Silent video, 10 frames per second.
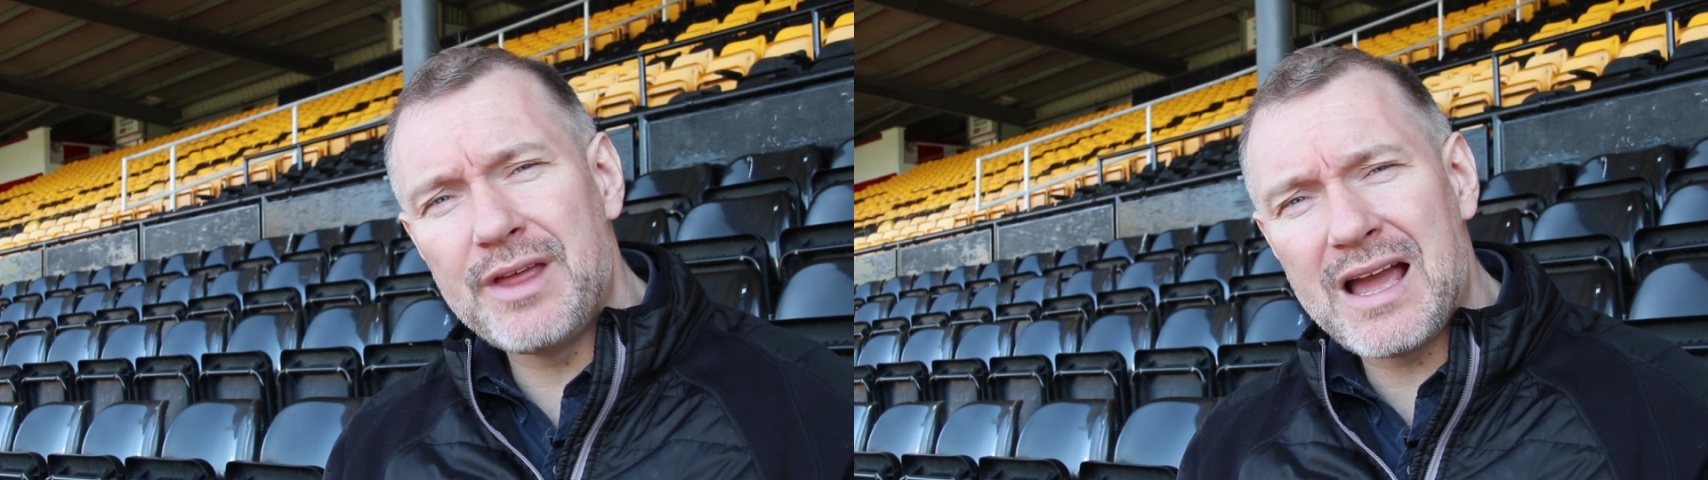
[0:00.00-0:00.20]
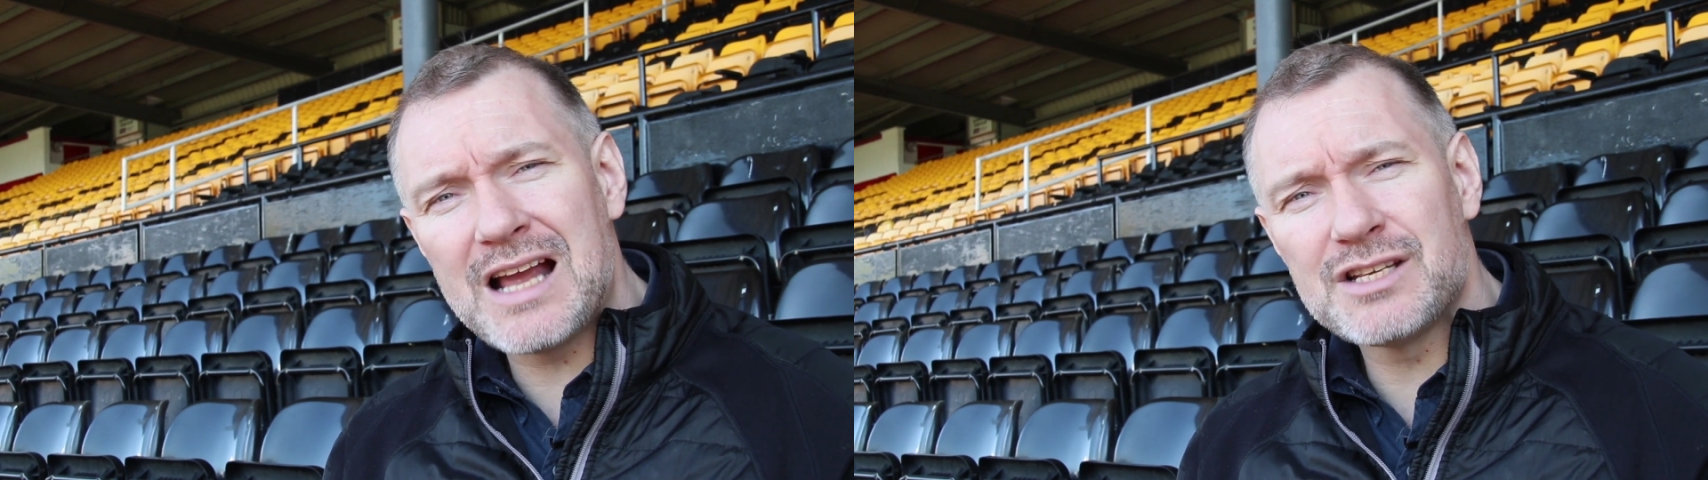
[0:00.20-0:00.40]

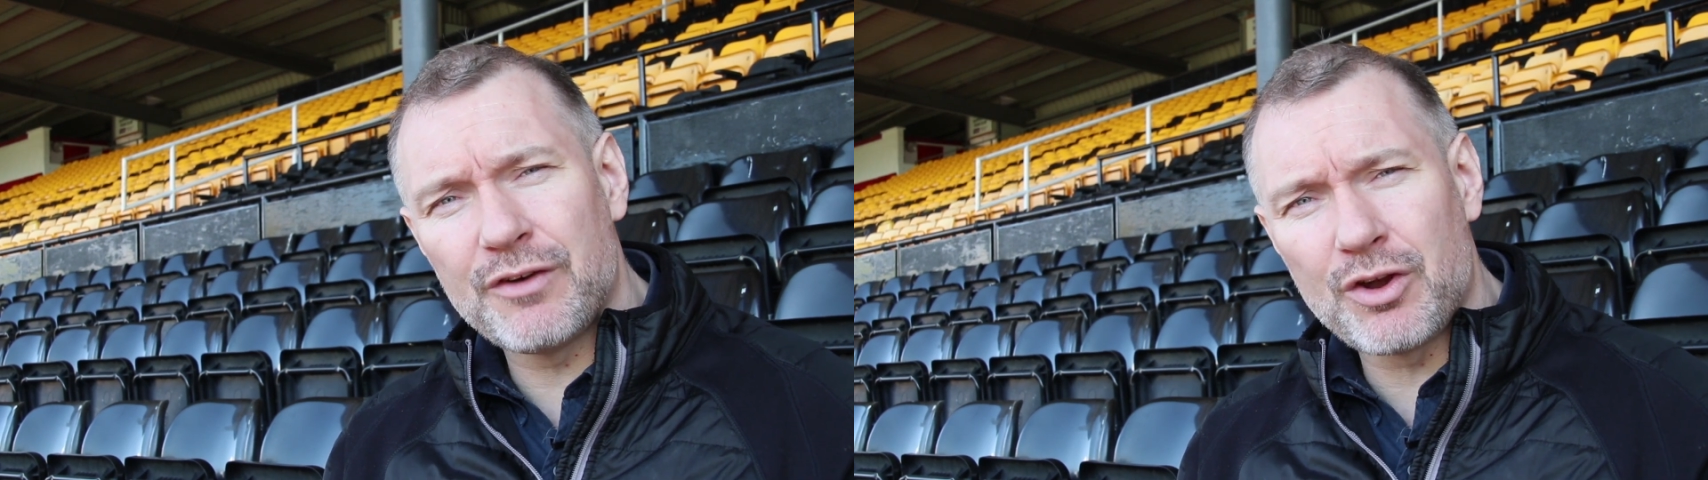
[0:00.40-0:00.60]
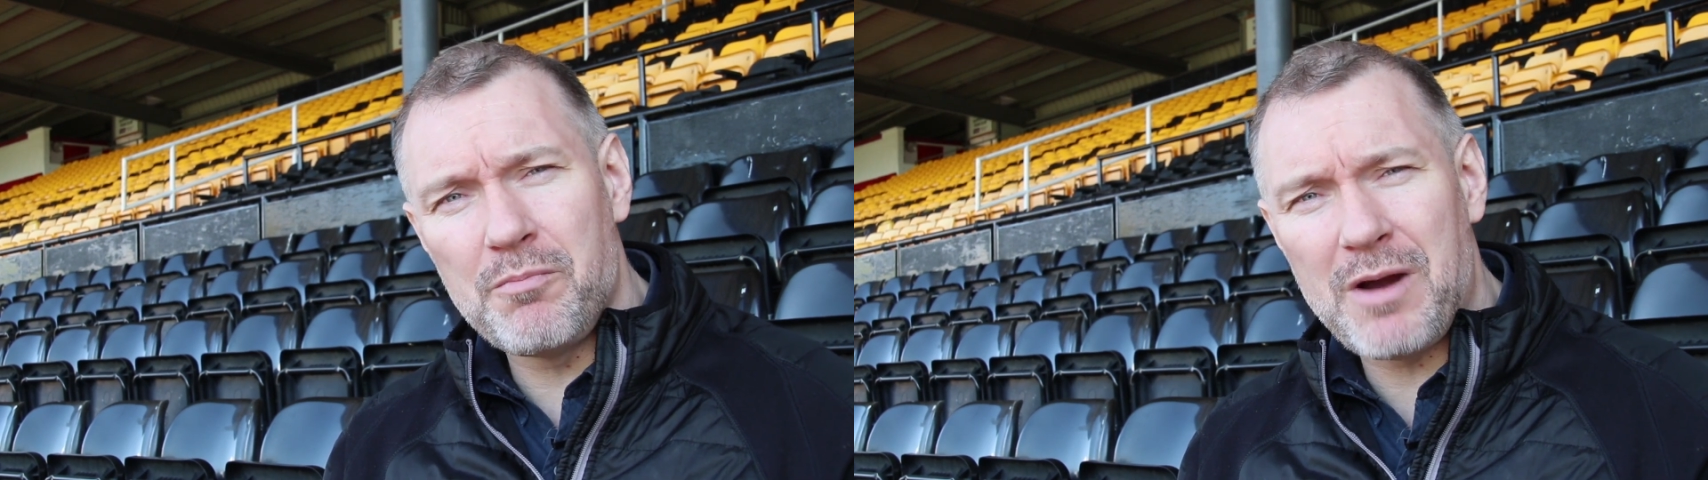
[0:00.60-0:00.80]
the eyes
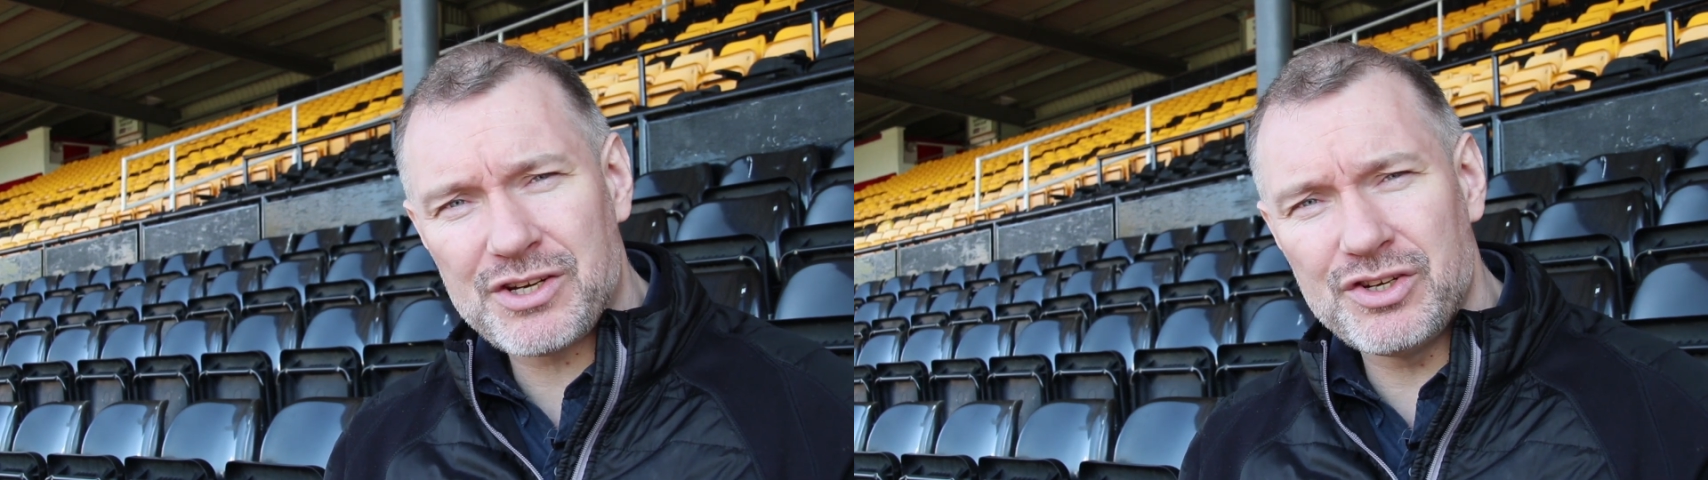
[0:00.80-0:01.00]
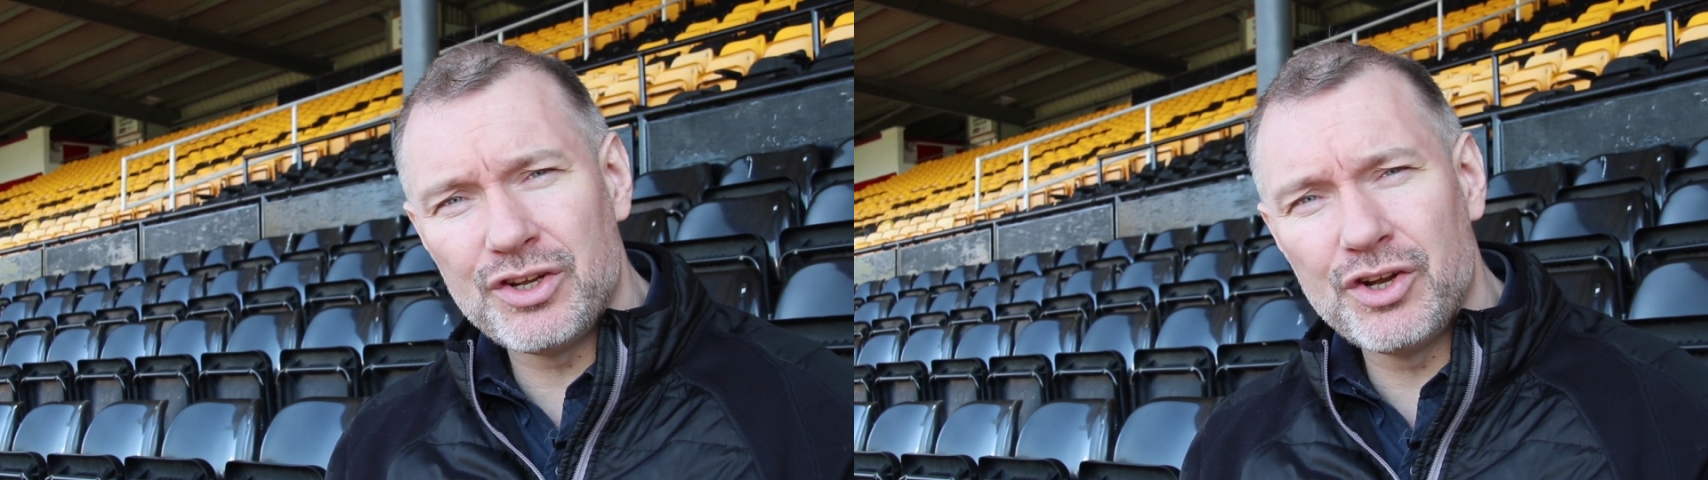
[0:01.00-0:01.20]
of a
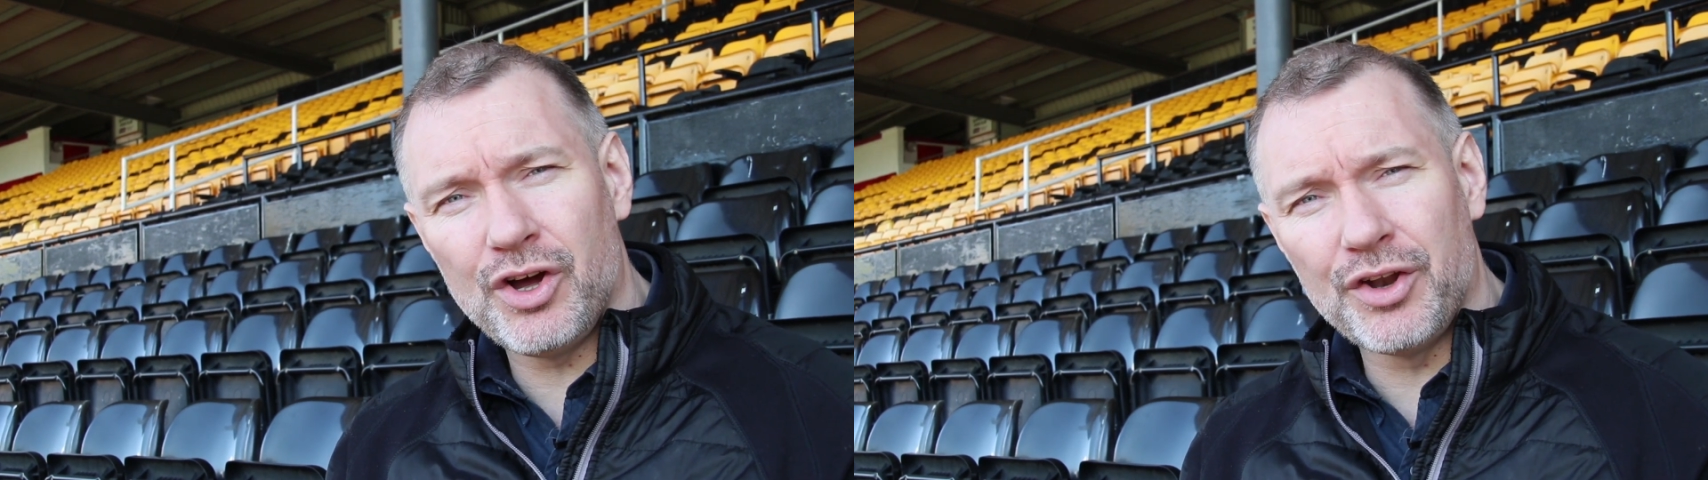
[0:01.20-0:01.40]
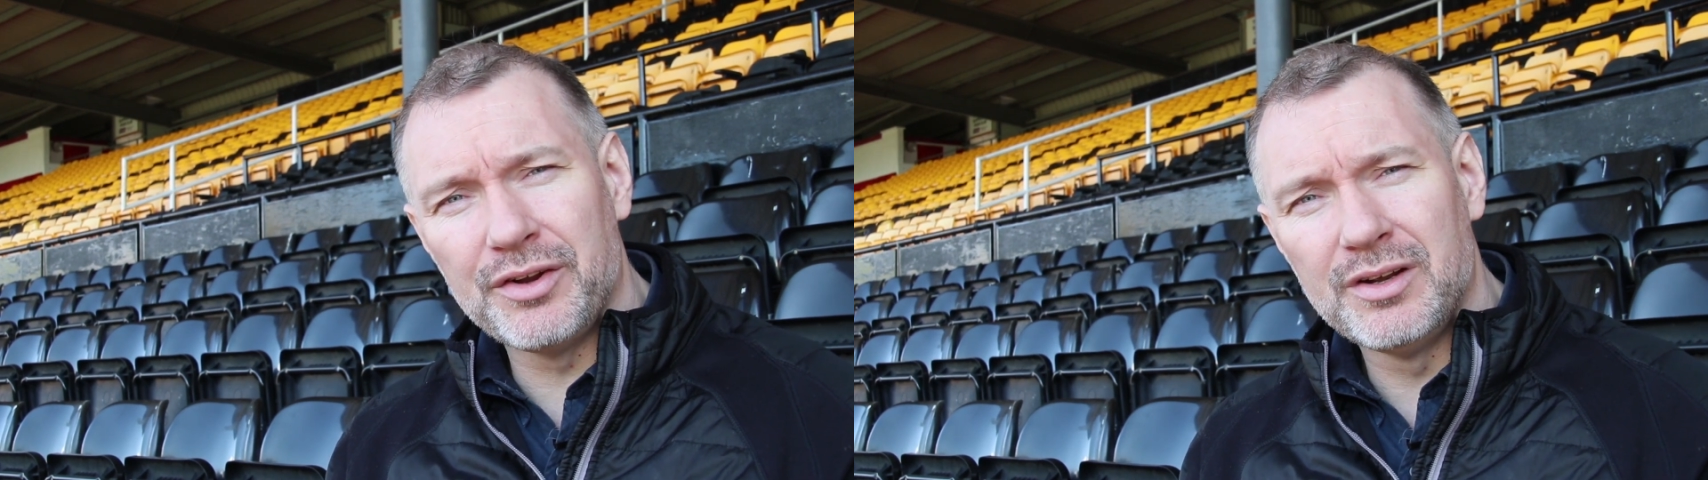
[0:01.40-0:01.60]
compassionate
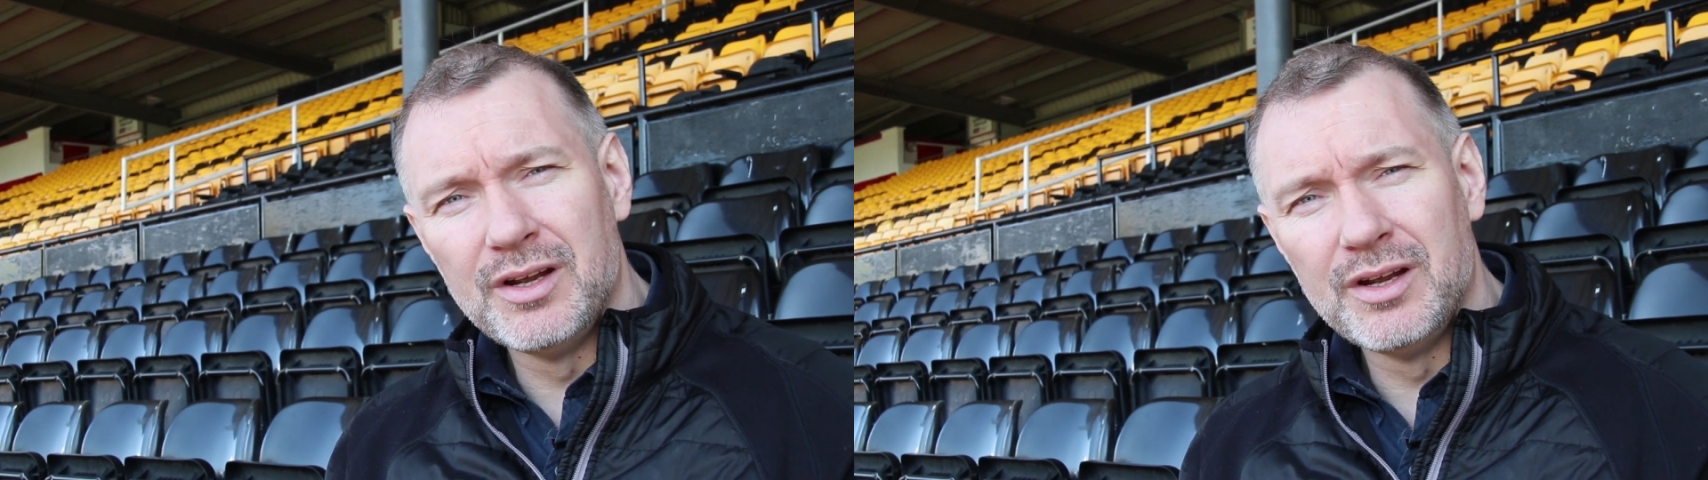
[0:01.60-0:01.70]
God,